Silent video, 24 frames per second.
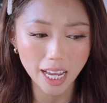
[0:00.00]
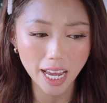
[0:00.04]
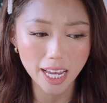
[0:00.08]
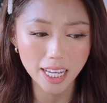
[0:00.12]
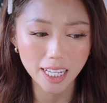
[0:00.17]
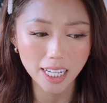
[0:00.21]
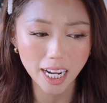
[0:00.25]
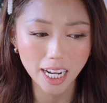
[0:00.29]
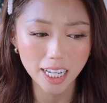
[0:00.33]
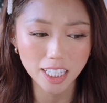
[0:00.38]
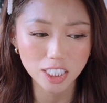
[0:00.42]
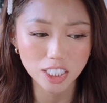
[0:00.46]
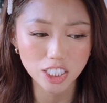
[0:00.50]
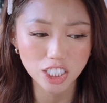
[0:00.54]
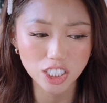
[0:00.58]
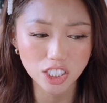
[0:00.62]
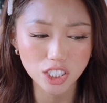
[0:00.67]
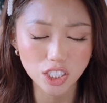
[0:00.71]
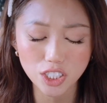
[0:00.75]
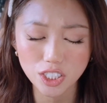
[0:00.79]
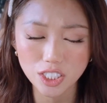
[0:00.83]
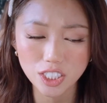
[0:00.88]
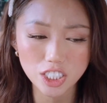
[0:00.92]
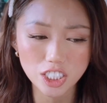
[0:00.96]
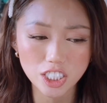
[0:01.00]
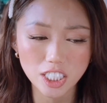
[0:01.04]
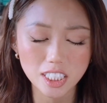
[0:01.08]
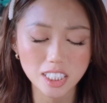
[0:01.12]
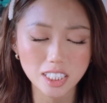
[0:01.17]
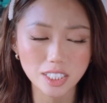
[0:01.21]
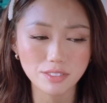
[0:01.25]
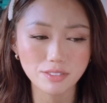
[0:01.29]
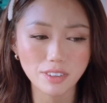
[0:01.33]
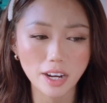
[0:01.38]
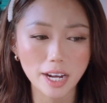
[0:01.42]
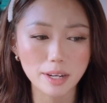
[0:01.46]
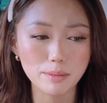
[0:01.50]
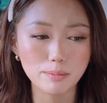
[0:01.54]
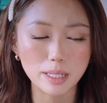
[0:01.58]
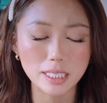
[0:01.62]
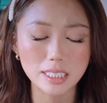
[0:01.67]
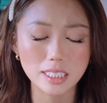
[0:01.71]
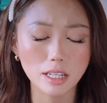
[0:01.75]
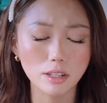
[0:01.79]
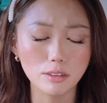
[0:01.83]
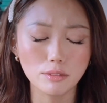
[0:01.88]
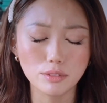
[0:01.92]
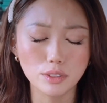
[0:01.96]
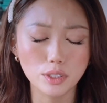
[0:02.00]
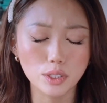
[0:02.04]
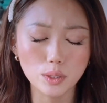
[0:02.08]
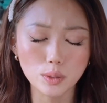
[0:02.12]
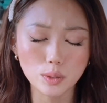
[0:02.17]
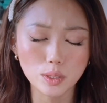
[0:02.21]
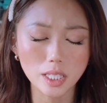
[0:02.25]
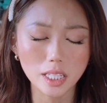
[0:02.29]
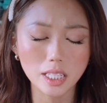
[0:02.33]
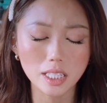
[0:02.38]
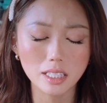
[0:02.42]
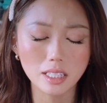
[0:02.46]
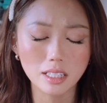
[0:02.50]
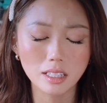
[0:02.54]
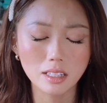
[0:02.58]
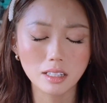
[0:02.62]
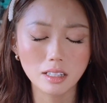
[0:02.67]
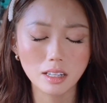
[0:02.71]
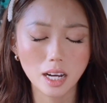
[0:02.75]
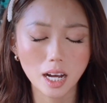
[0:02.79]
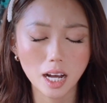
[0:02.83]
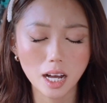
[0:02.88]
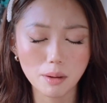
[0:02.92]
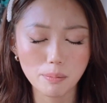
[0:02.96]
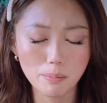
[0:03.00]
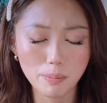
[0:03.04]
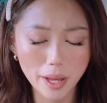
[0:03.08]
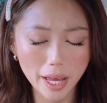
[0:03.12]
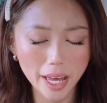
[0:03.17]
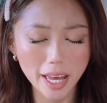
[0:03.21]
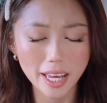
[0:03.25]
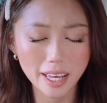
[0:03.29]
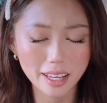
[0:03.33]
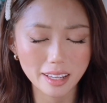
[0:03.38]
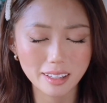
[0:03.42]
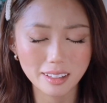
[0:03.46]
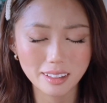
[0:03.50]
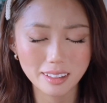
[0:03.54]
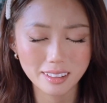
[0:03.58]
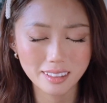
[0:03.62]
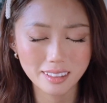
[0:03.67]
and I just couldn't justify myself using a bag.